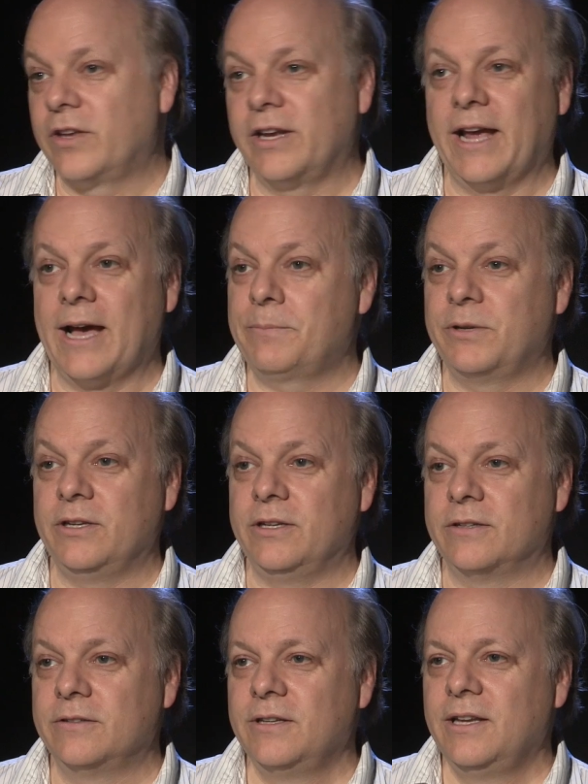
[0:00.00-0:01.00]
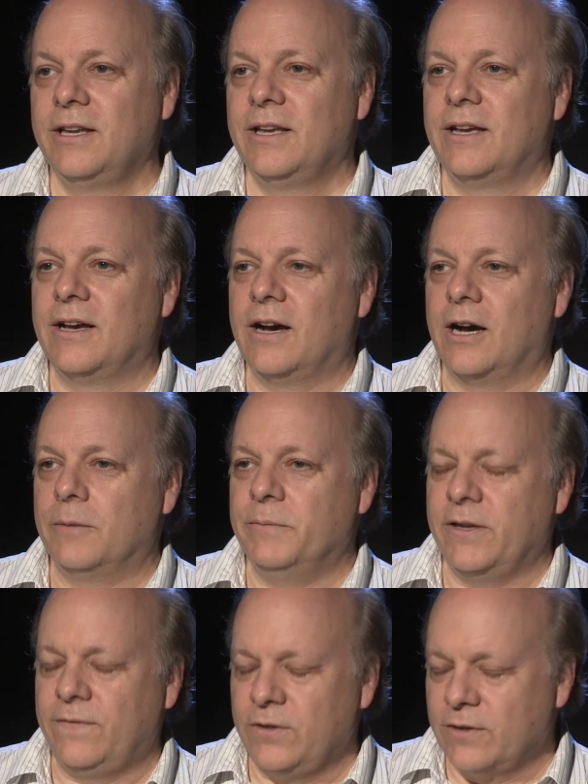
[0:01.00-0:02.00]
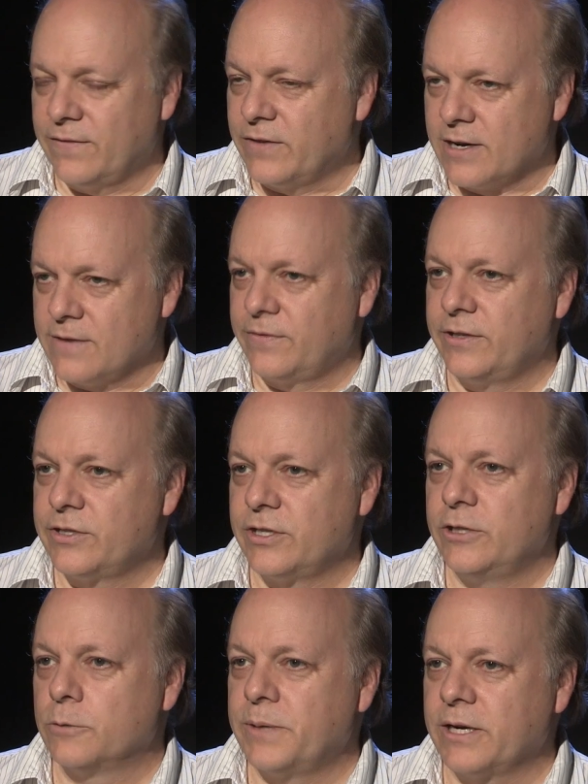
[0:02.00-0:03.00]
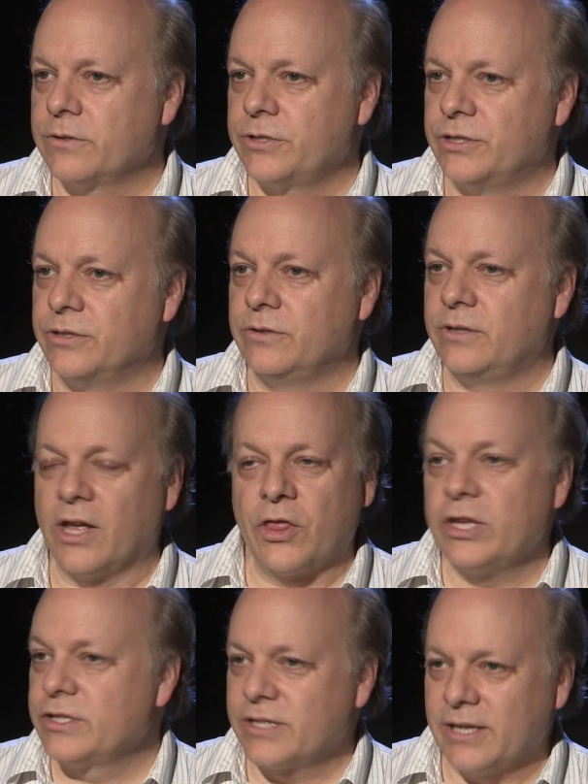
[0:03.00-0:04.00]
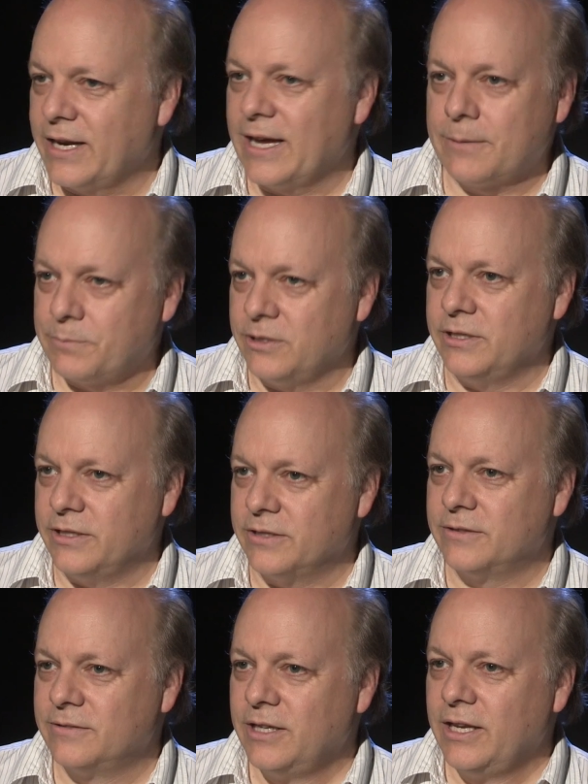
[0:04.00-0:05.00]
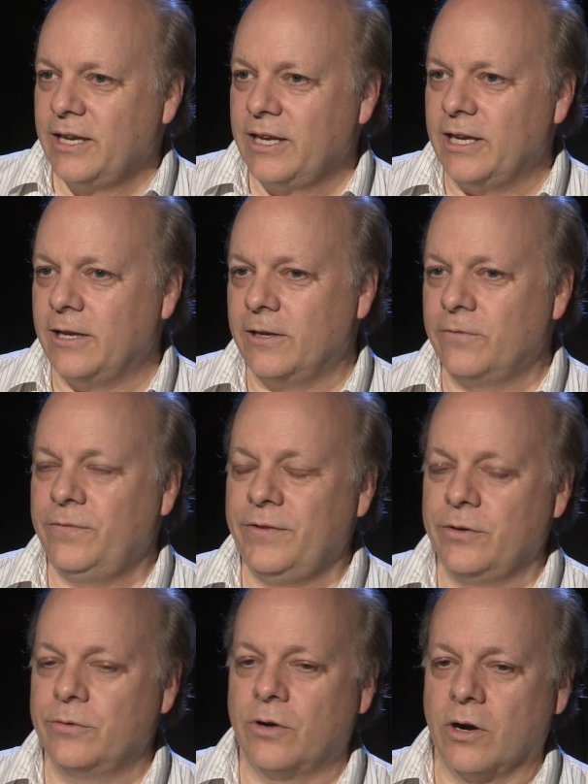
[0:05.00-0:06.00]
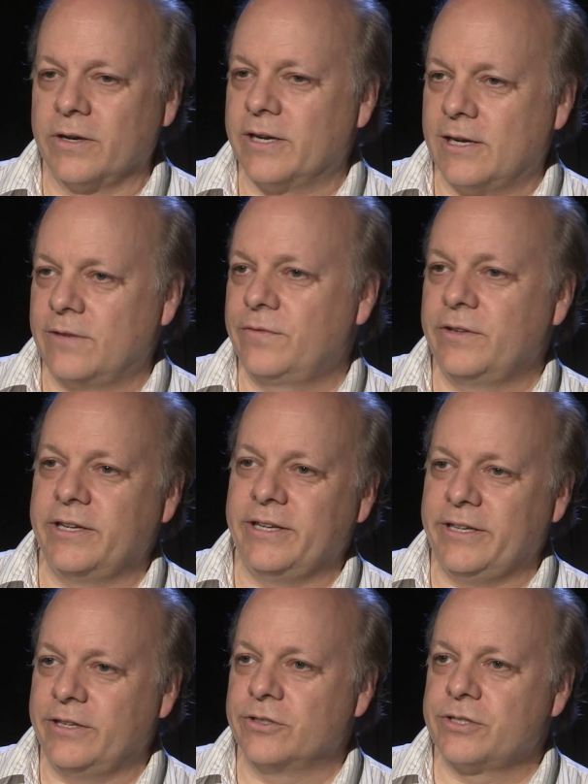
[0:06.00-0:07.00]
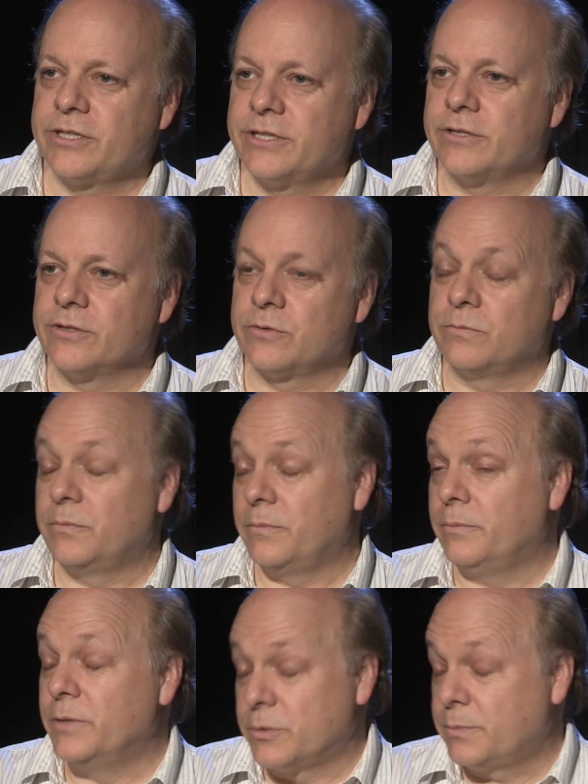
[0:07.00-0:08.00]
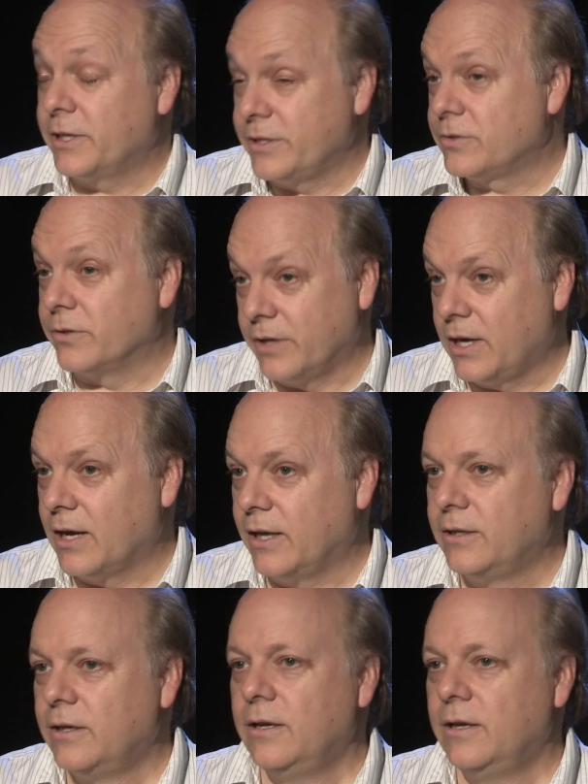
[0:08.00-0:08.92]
going to happen to you. If you have confidence in your parachute, nothing's going to happen to you. If you are confident in your skills, misplaced or not,